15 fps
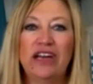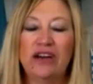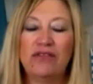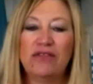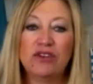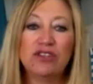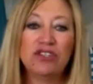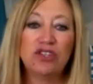here
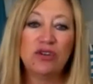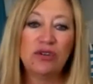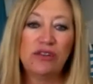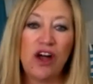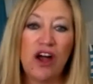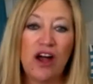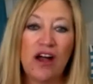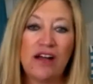for too
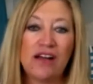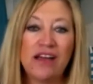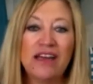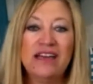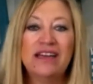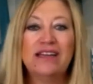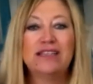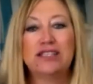long
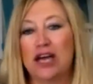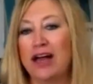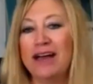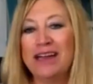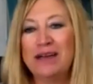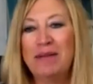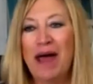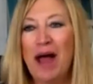
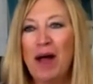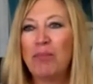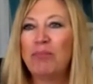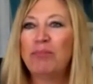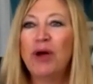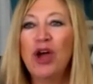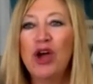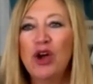talking about
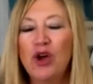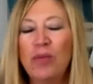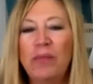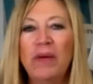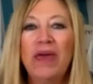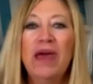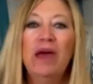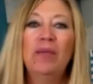poop,
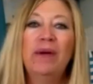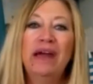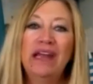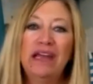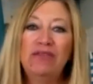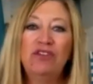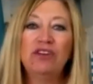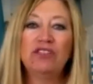but
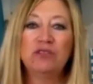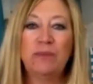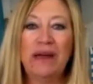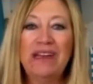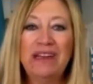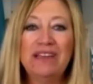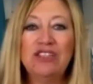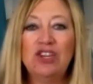if you're
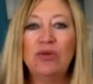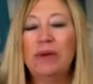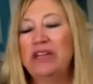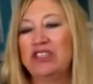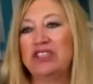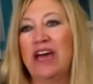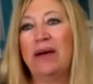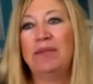spending too much
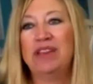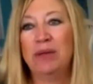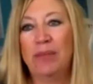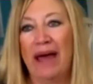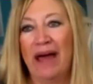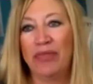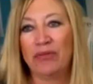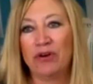time in the
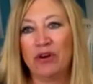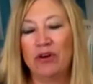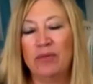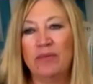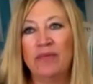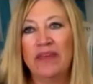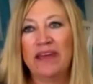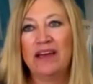
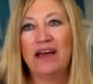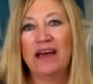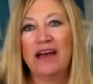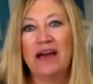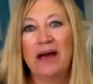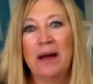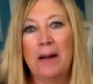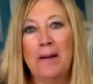bathroom,
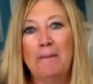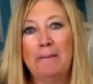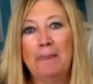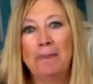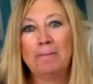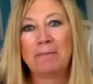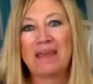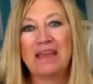
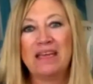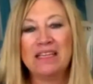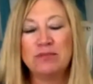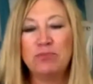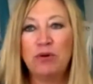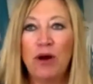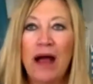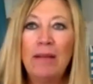it's
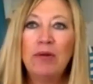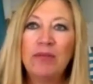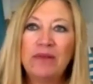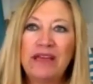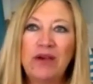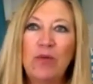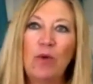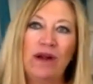
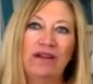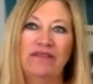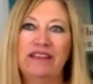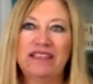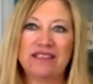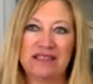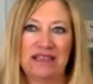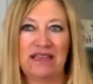probably one of
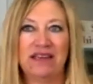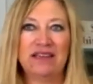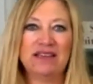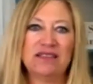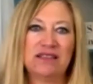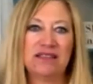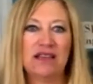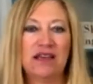these
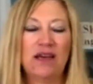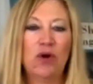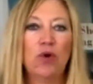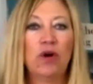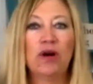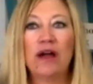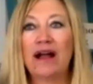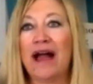things
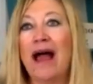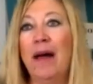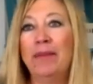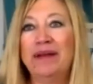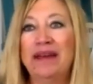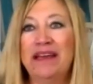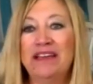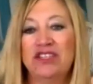or a
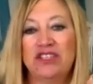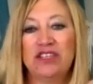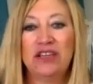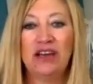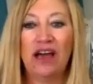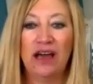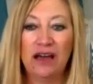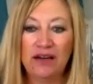
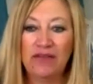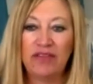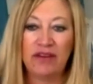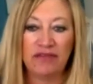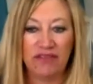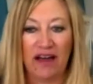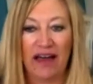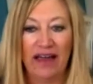combination of the
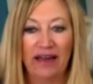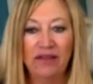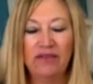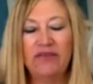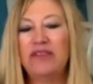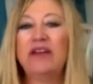five.